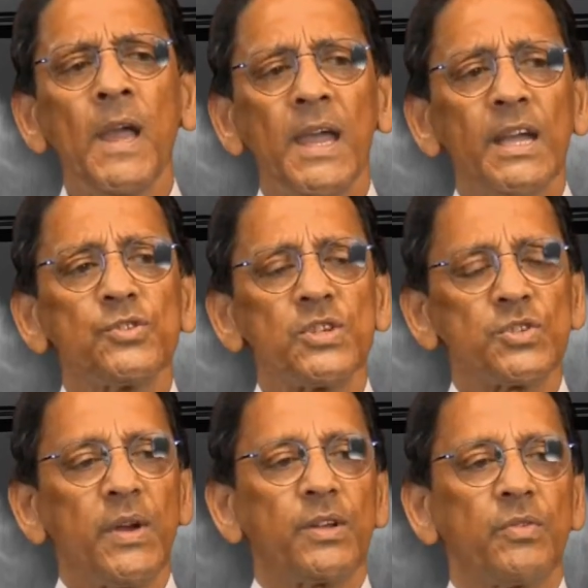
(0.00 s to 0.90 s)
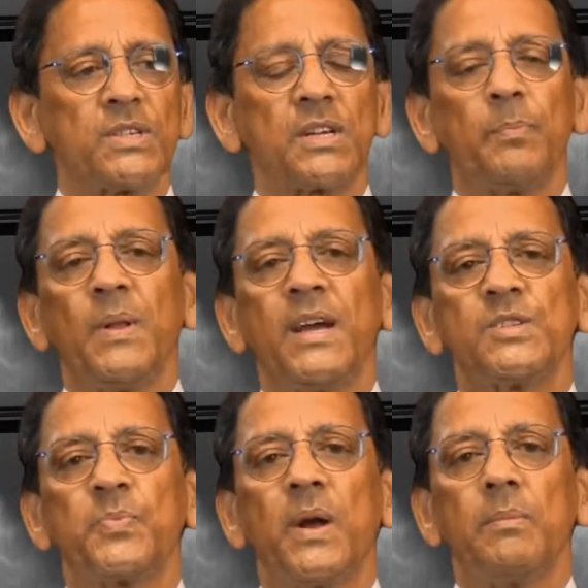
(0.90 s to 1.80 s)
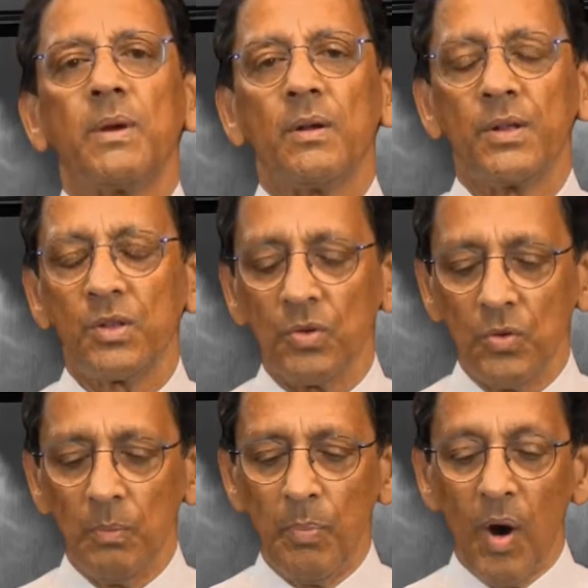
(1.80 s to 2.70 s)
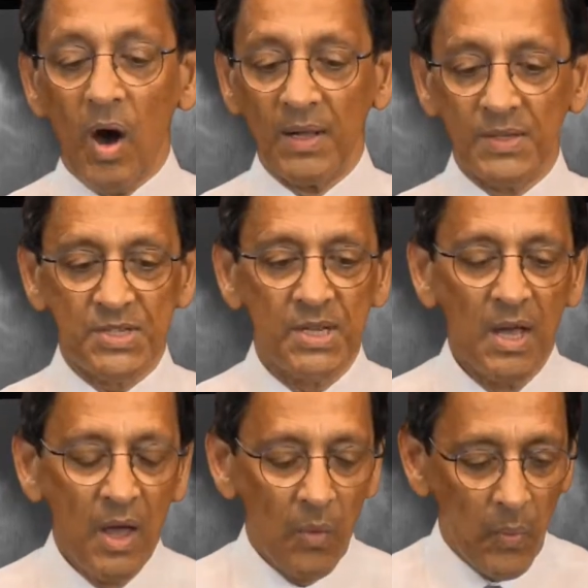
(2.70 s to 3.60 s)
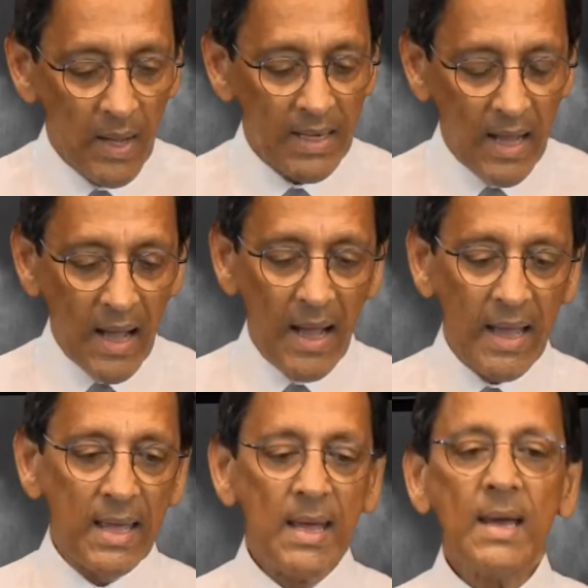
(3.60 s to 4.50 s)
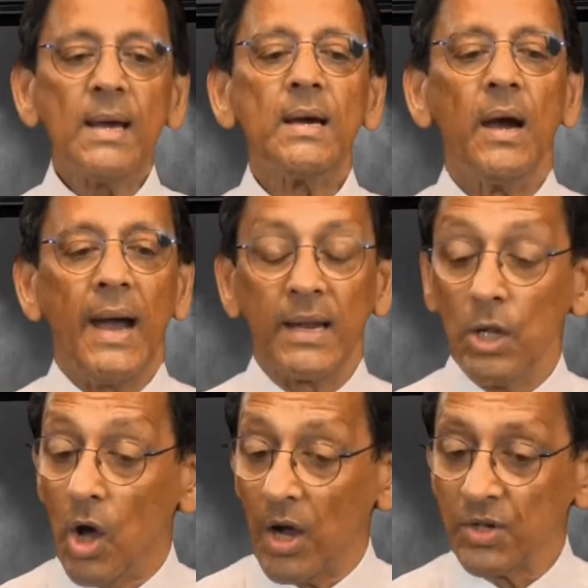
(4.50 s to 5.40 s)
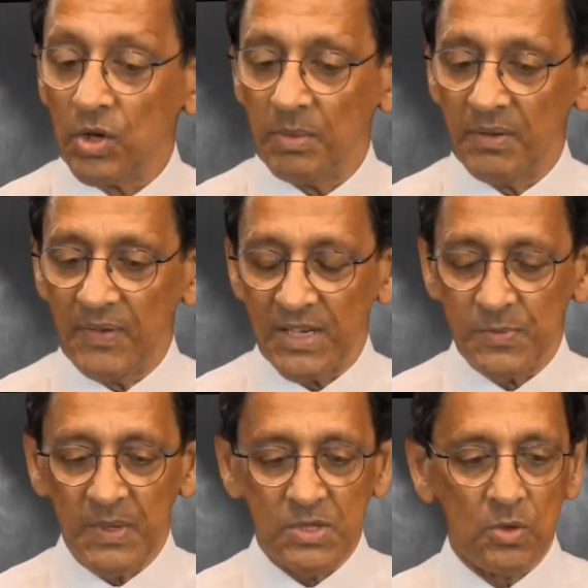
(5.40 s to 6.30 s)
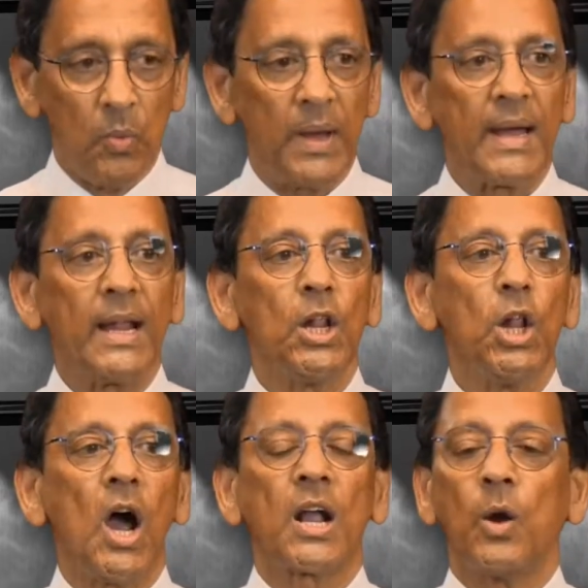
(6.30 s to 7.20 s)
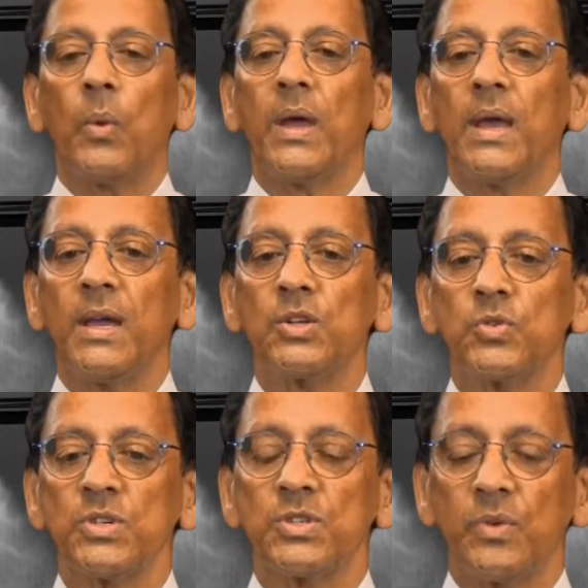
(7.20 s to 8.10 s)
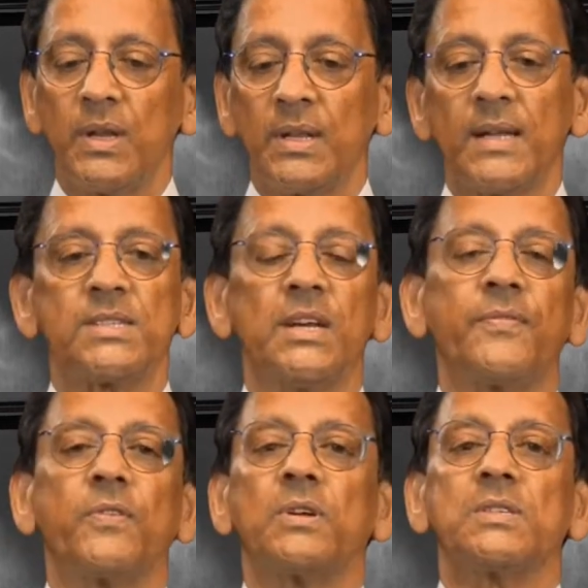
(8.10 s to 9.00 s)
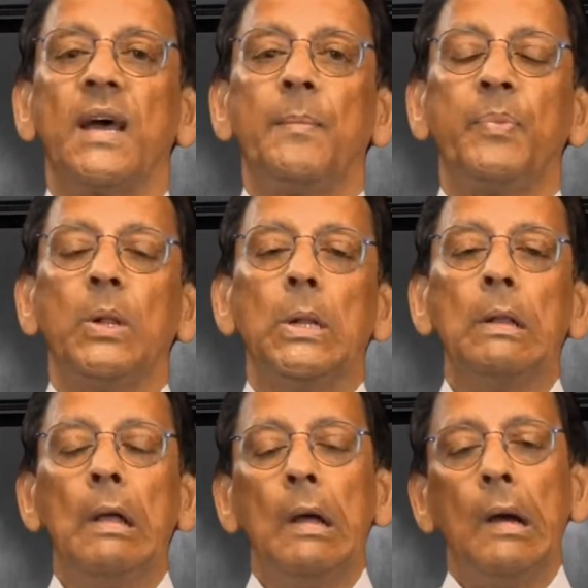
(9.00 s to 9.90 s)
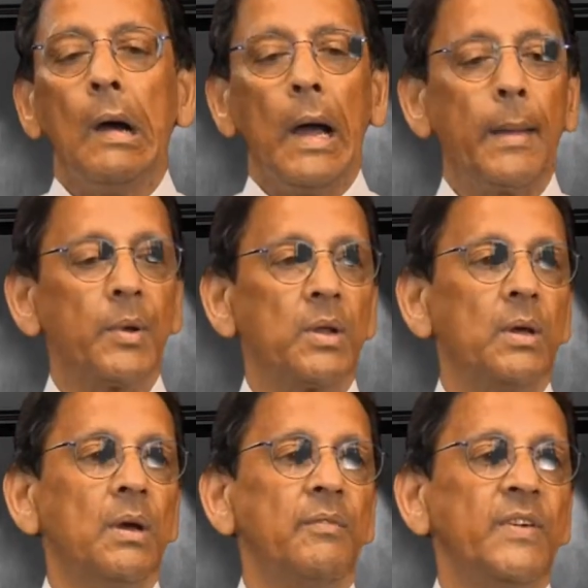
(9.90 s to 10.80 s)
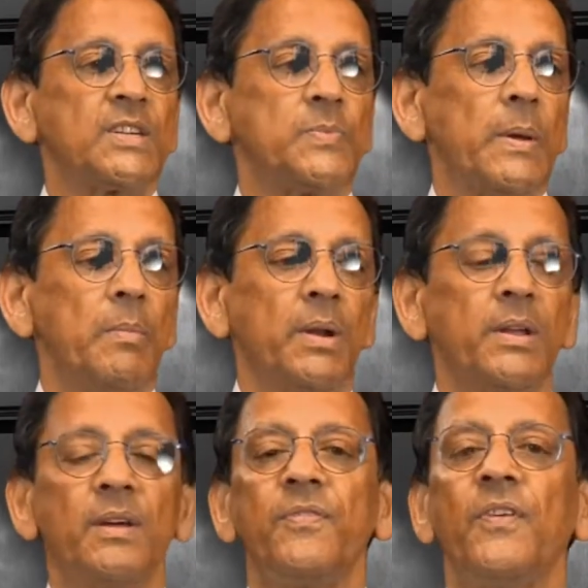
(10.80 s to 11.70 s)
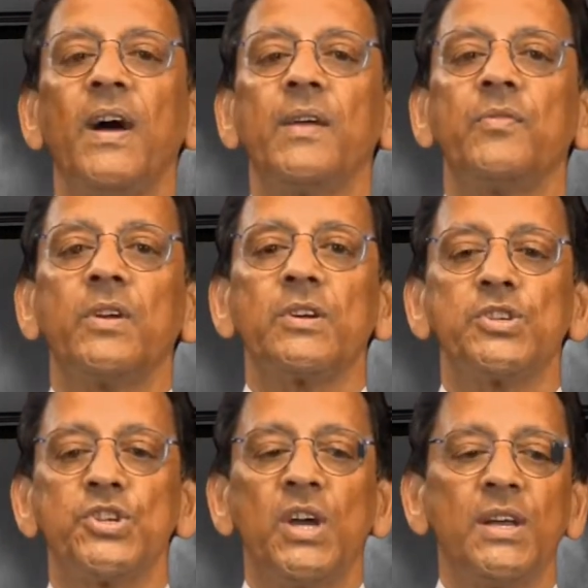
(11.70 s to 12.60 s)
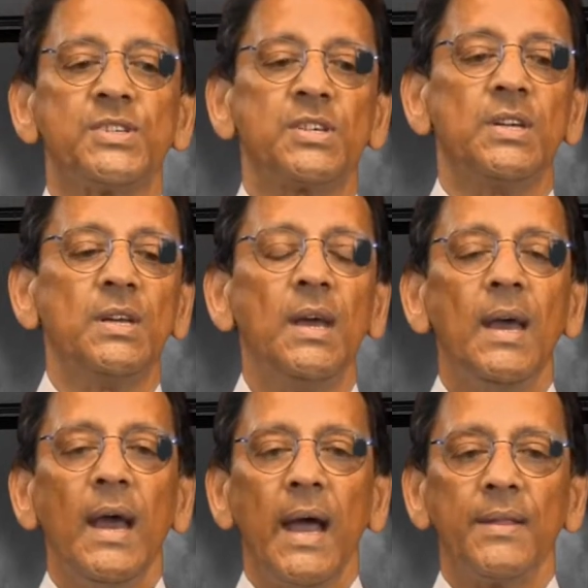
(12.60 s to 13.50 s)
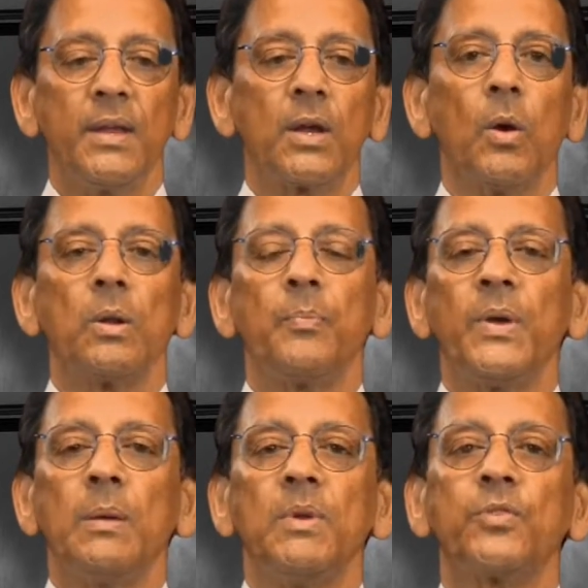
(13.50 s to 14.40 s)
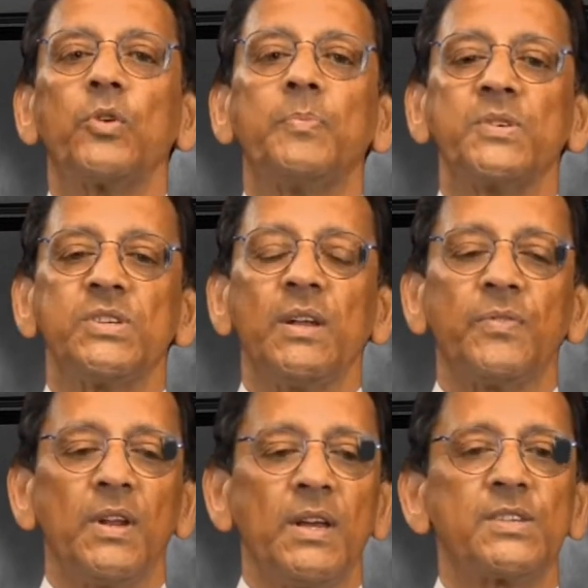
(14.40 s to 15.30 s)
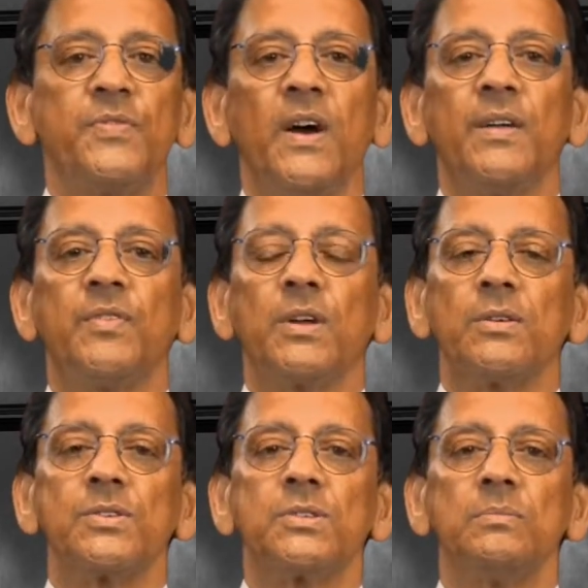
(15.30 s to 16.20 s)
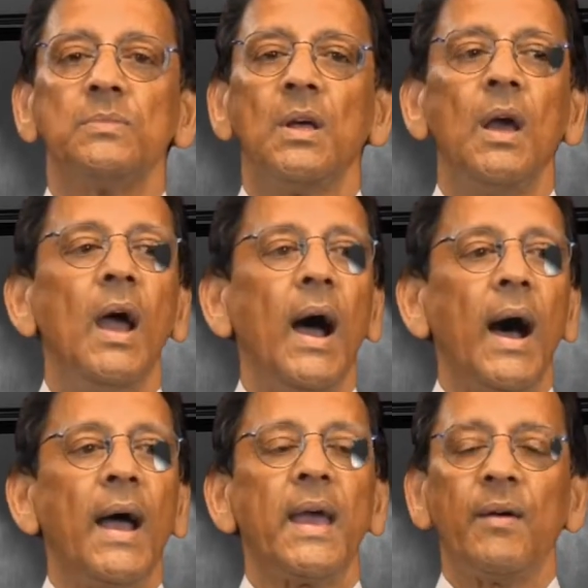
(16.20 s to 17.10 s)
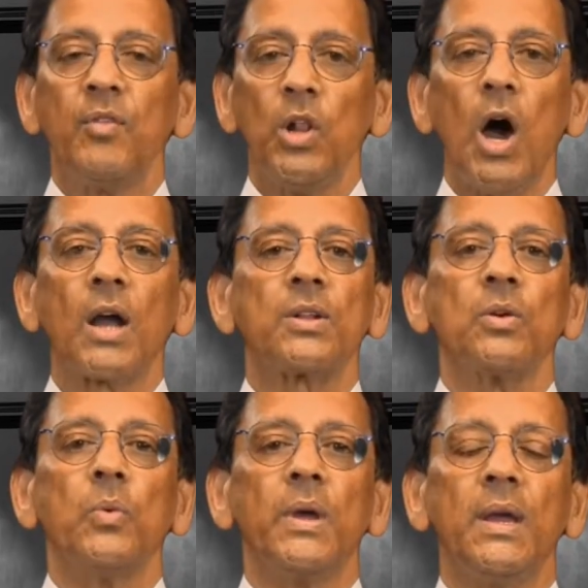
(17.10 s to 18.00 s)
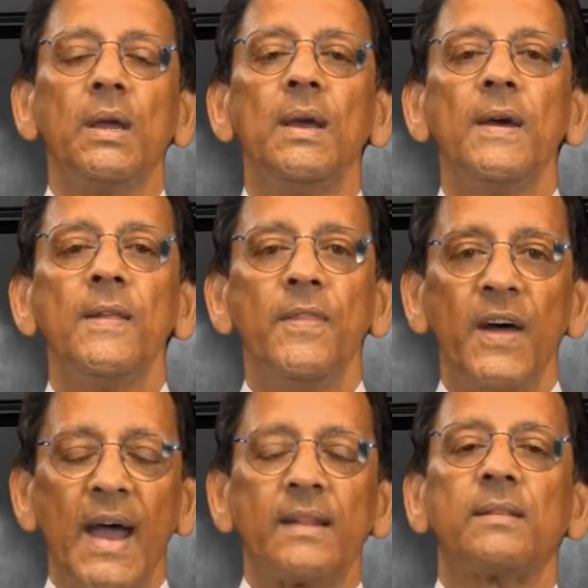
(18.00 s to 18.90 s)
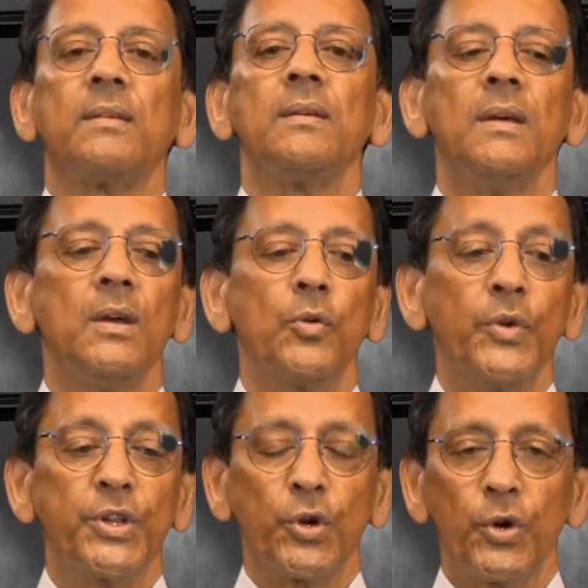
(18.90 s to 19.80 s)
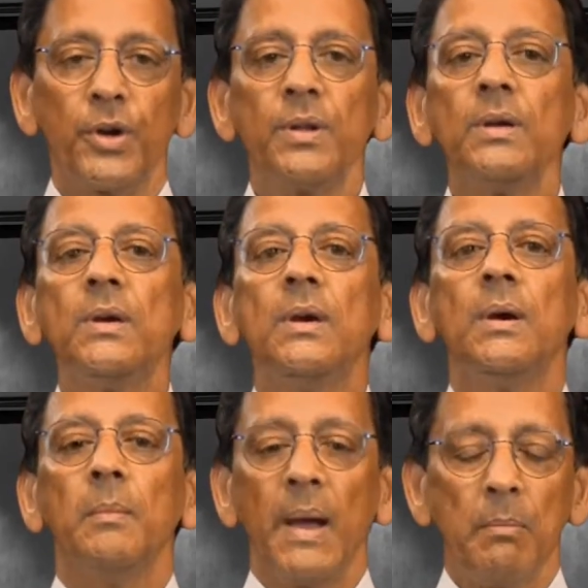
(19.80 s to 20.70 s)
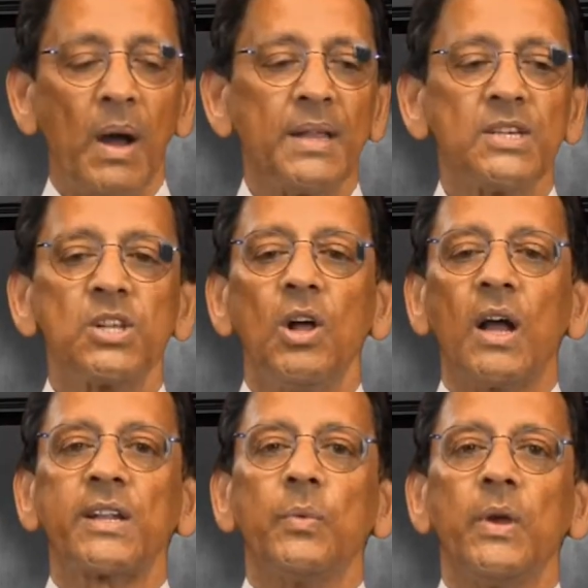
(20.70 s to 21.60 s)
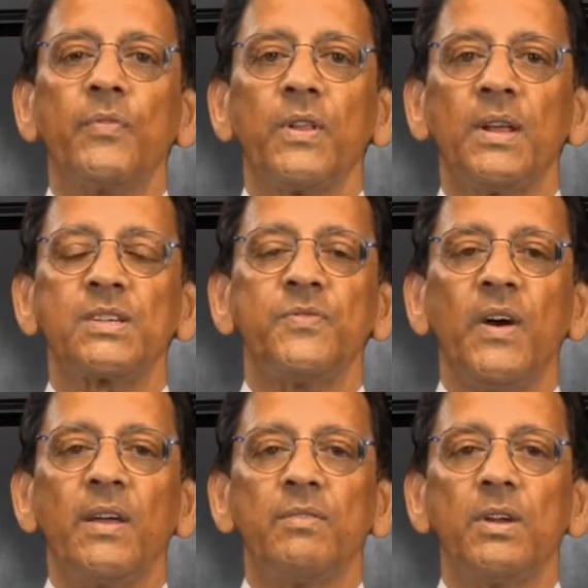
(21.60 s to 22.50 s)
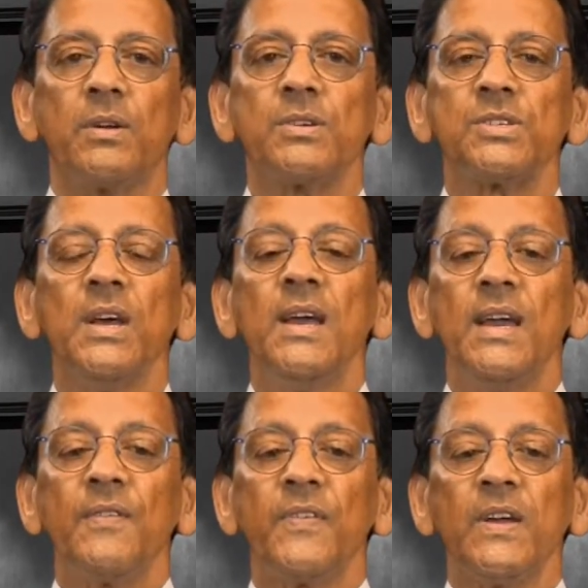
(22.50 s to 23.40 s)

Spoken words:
Interest rate risk applies primarily to bonds and a long-term investment. So when I lock away interest rate, let's say, for example, I'm going to invest my money in a 5-year GIC and they're going to pay me 3% for the next 5 years. I have locked away that return. My money is locked away for the next 5 years. If